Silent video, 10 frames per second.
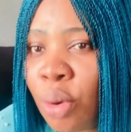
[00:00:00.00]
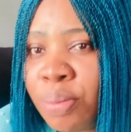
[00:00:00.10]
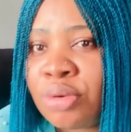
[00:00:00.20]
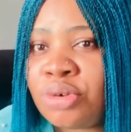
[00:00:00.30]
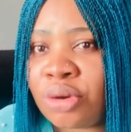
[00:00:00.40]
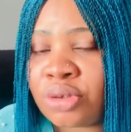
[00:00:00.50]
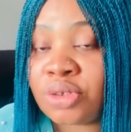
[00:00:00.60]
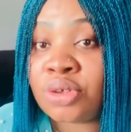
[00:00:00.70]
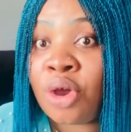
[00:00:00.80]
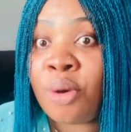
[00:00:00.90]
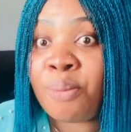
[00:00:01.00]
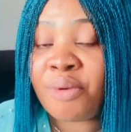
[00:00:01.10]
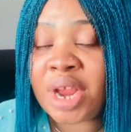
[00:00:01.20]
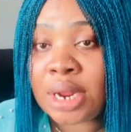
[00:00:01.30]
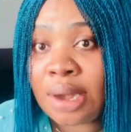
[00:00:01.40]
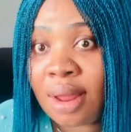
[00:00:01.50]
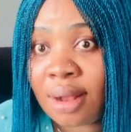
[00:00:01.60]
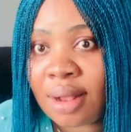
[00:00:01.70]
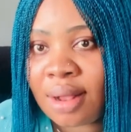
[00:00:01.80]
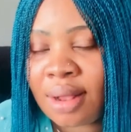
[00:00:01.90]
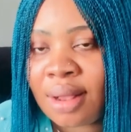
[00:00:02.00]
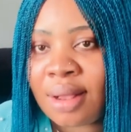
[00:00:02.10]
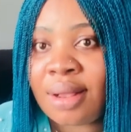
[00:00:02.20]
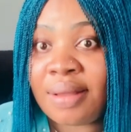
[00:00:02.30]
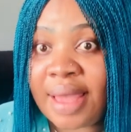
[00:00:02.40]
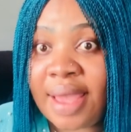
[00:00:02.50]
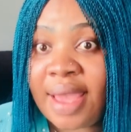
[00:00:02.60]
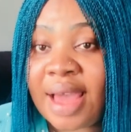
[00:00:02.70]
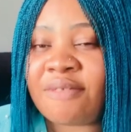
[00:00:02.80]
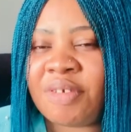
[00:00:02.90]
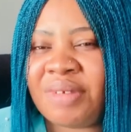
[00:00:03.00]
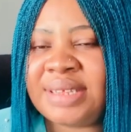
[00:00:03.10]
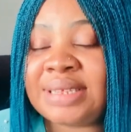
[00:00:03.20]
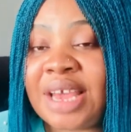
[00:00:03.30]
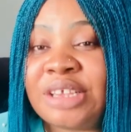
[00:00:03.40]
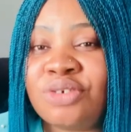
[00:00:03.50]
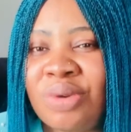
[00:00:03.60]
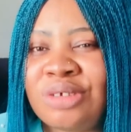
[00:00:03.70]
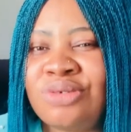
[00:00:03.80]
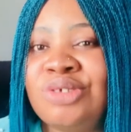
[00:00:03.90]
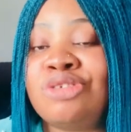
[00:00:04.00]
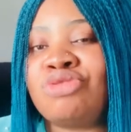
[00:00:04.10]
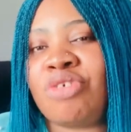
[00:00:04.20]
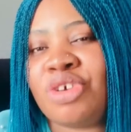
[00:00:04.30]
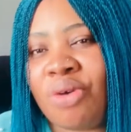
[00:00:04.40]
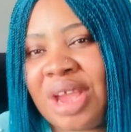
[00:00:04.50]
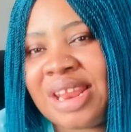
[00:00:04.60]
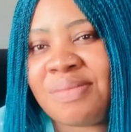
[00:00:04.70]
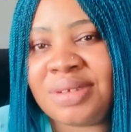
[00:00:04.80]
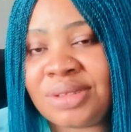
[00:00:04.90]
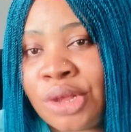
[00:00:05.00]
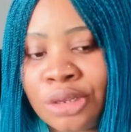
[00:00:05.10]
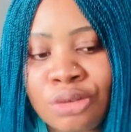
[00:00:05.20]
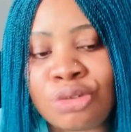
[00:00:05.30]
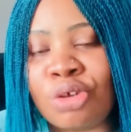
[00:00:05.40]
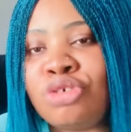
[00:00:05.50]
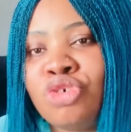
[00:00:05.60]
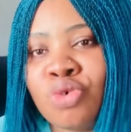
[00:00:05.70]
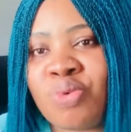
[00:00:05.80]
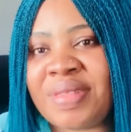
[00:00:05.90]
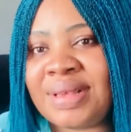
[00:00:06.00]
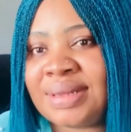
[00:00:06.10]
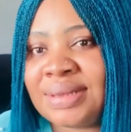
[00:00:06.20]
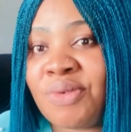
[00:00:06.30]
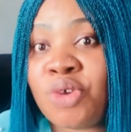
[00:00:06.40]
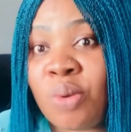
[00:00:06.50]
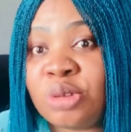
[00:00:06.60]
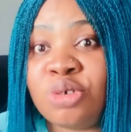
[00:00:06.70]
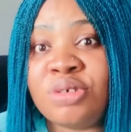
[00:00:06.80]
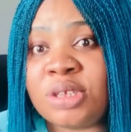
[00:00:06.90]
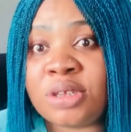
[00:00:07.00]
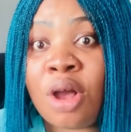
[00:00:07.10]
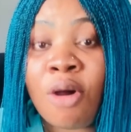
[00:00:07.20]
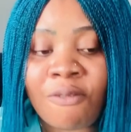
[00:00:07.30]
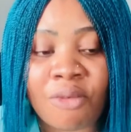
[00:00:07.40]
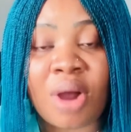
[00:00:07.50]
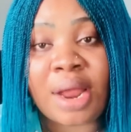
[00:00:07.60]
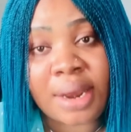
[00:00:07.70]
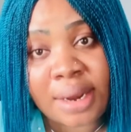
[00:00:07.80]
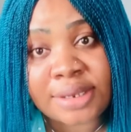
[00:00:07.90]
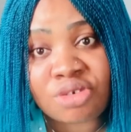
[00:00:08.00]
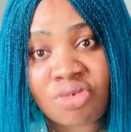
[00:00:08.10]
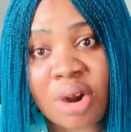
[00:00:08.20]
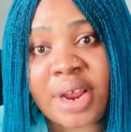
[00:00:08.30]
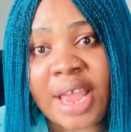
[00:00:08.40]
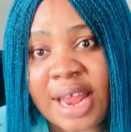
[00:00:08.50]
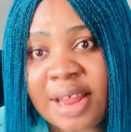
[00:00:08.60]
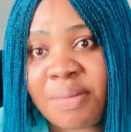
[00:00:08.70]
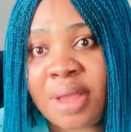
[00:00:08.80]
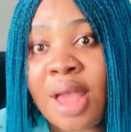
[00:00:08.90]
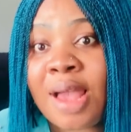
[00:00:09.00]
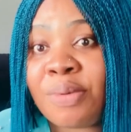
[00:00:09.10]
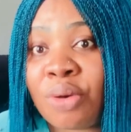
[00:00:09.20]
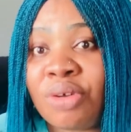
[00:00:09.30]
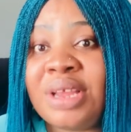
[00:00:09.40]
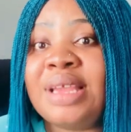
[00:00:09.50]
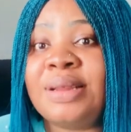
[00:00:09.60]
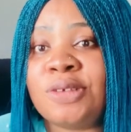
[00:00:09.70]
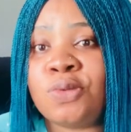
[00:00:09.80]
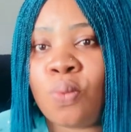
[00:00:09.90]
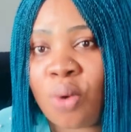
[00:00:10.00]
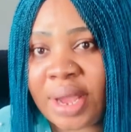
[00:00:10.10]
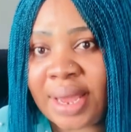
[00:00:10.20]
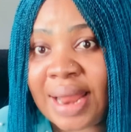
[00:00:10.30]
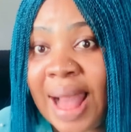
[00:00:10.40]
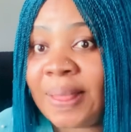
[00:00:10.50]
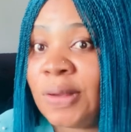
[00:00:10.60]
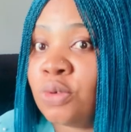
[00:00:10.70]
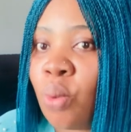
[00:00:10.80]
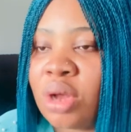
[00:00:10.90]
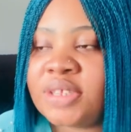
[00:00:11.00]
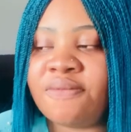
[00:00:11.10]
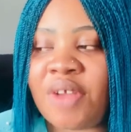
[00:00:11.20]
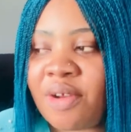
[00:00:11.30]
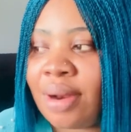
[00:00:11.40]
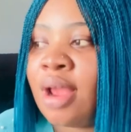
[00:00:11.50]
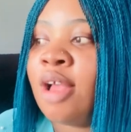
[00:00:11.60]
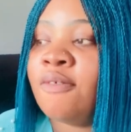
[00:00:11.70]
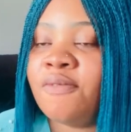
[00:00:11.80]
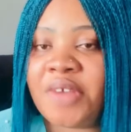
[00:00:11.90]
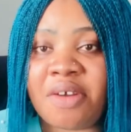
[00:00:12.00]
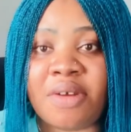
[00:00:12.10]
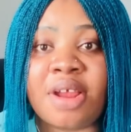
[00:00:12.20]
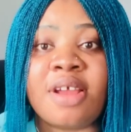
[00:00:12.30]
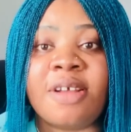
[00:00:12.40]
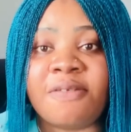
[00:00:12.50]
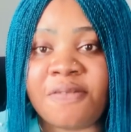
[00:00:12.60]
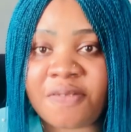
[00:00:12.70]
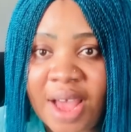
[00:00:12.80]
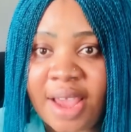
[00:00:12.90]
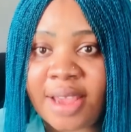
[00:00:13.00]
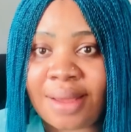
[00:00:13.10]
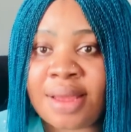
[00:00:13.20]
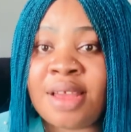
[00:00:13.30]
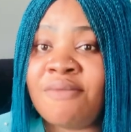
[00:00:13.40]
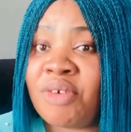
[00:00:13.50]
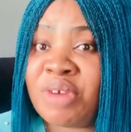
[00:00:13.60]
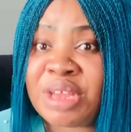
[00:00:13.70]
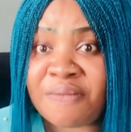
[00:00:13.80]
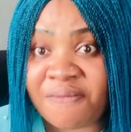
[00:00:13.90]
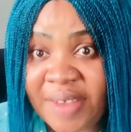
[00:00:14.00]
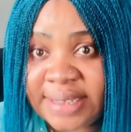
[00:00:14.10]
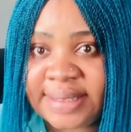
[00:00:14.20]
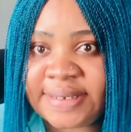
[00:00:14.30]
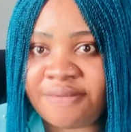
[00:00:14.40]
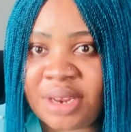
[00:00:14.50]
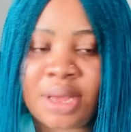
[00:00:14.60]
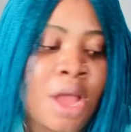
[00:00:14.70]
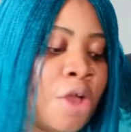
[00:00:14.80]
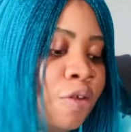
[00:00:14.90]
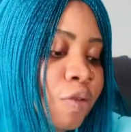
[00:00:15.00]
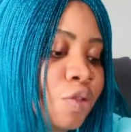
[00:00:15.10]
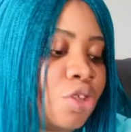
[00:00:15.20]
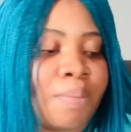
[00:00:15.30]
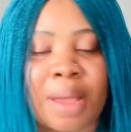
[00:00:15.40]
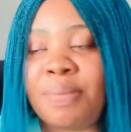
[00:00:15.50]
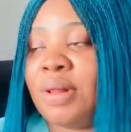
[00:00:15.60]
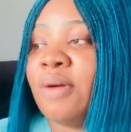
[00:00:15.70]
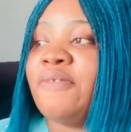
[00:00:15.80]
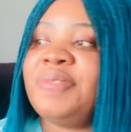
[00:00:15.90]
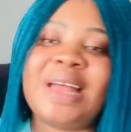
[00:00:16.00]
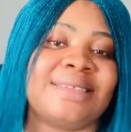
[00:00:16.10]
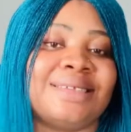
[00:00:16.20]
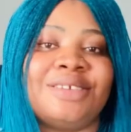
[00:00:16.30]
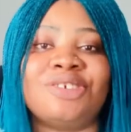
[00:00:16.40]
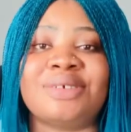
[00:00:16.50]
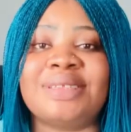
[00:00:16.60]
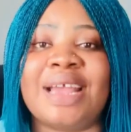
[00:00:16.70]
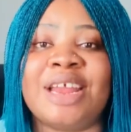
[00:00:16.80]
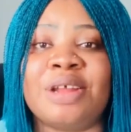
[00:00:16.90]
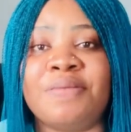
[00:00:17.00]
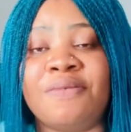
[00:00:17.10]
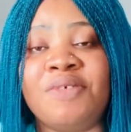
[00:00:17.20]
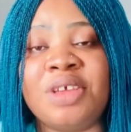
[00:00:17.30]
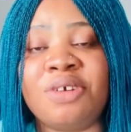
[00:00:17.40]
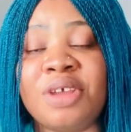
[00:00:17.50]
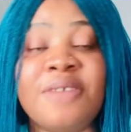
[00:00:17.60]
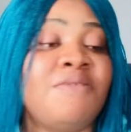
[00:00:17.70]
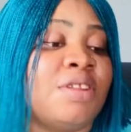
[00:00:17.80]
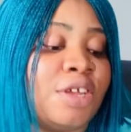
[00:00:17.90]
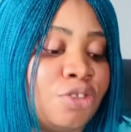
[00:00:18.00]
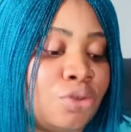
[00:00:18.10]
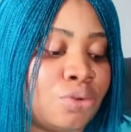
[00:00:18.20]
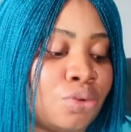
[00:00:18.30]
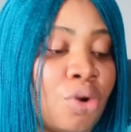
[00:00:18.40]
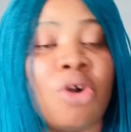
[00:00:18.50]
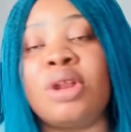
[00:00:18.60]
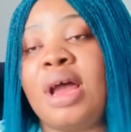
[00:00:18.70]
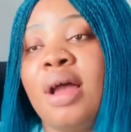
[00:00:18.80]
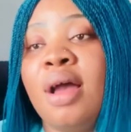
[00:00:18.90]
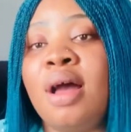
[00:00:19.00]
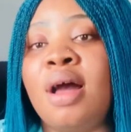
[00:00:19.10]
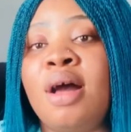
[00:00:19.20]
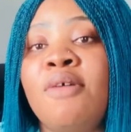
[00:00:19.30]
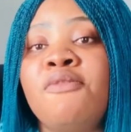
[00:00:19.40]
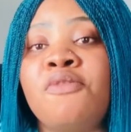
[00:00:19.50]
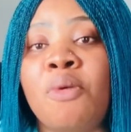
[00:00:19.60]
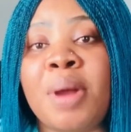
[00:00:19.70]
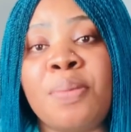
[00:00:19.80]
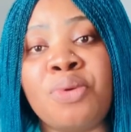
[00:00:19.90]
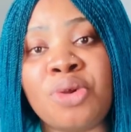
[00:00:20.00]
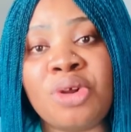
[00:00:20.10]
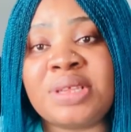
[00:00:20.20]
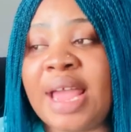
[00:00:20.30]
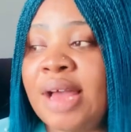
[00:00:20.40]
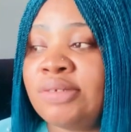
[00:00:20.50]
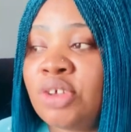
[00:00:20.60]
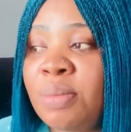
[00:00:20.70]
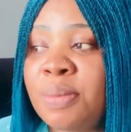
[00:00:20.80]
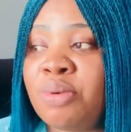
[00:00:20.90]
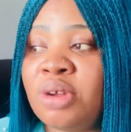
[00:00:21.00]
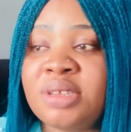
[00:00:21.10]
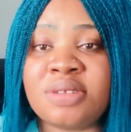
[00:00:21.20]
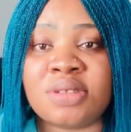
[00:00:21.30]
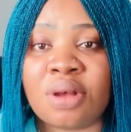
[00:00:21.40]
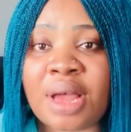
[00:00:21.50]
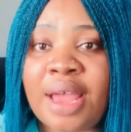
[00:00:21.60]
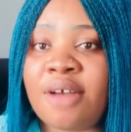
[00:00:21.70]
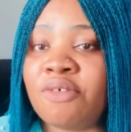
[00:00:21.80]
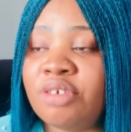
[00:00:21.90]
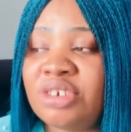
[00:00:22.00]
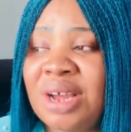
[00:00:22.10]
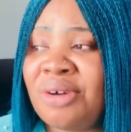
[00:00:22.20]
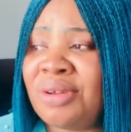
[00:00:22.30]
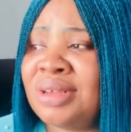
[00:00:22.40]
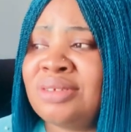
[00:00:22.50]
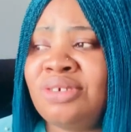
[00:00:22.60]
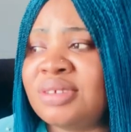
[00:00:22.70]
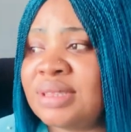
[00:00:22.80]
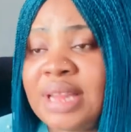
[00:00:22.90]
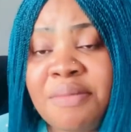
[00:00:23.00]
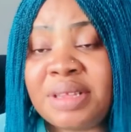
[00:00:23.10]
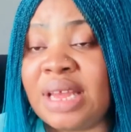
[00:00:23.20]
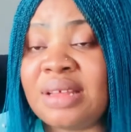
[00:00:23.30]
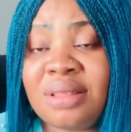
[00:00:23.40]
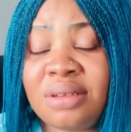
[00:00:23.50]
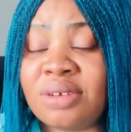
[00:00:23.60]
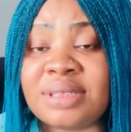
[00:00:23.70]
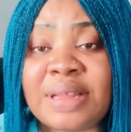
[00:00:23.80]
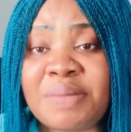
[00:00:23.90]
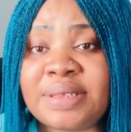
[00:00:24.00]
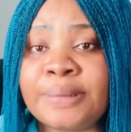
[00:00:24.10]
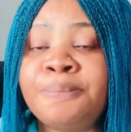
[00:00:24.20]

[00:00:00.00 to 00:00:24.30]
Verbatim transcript: open doors bring luck eh? and fragrance high is going to destroy your enemies do not joke with it when you want to use it for a strong enemy because it is working and it works very very fine very effectively so my beloved that is it. just the end of the video if you need to order for my product i have so many products in stock i have original honey just name it anything just name it